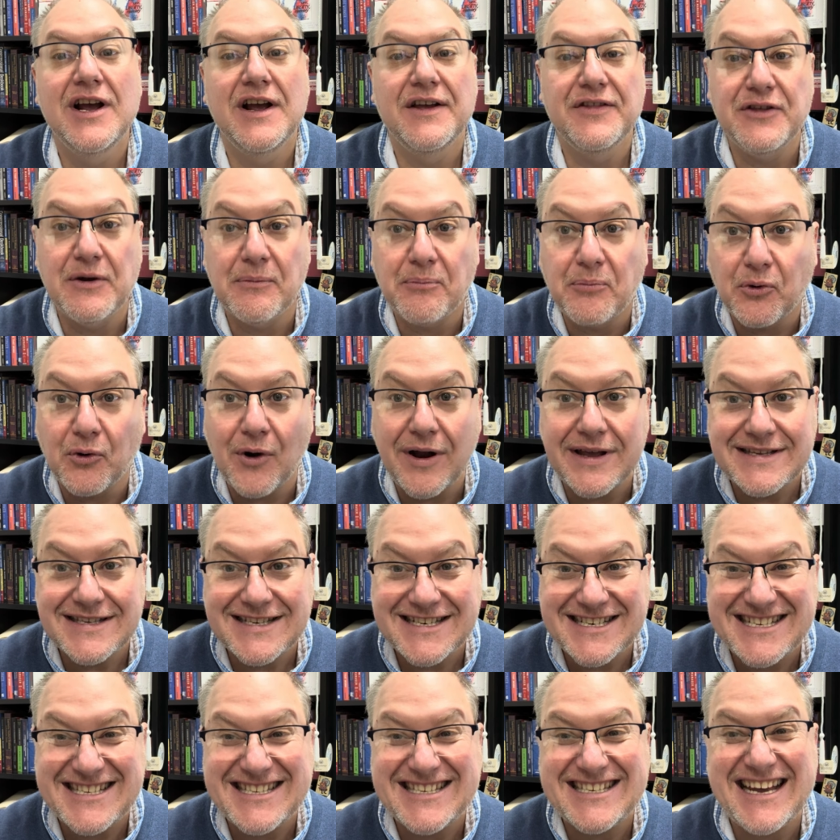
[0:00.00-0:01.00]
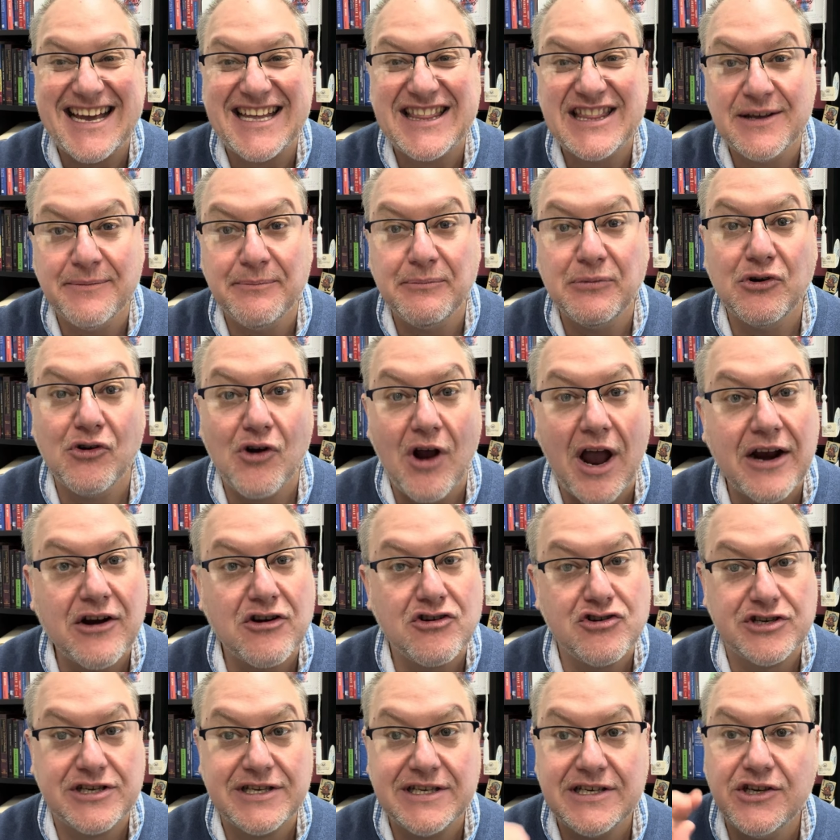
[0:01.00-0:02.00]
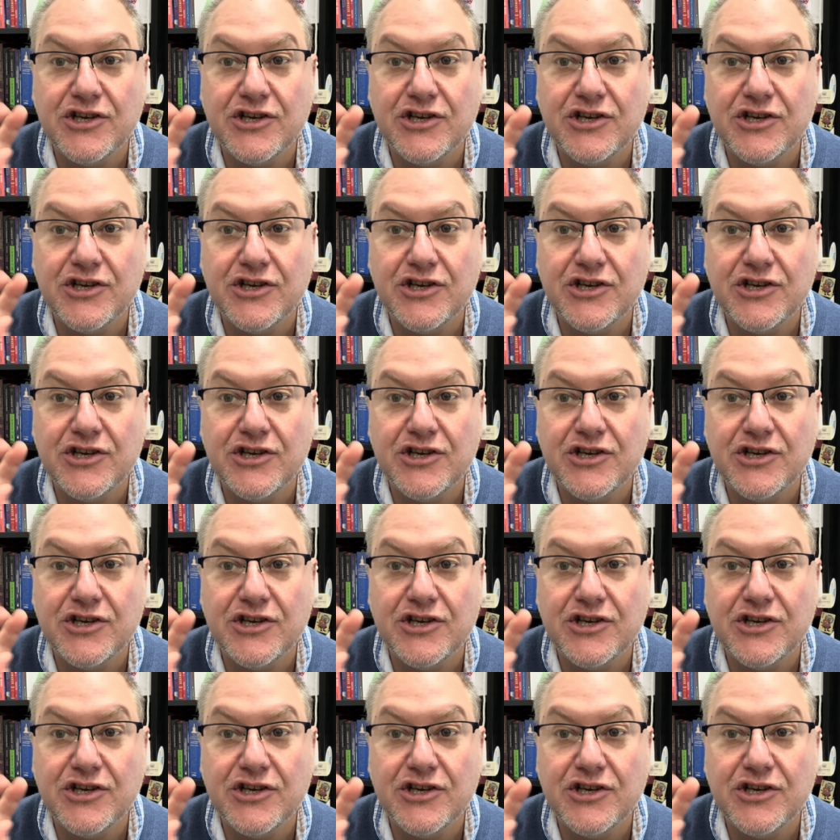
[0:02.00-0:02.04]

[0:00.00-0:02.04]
the presidency, and the bureaucracy.